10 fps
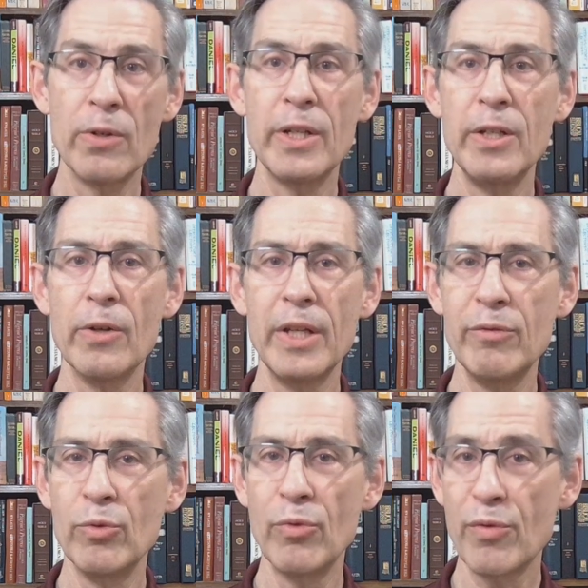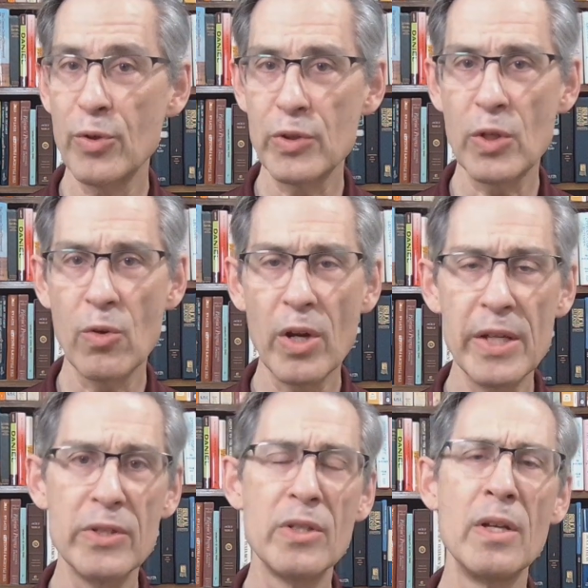here even refers to
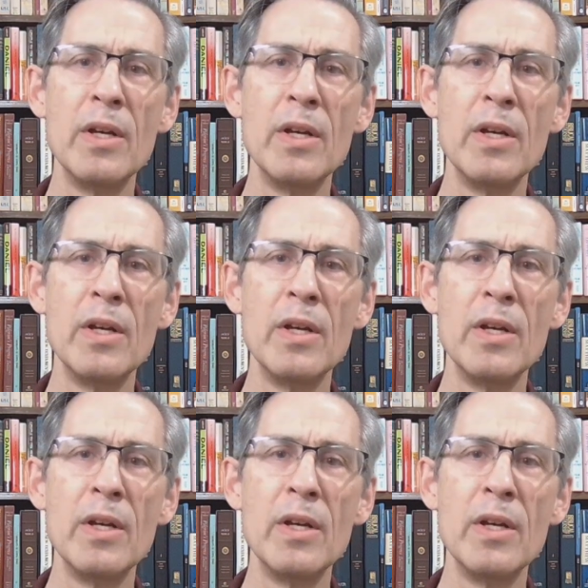Christ,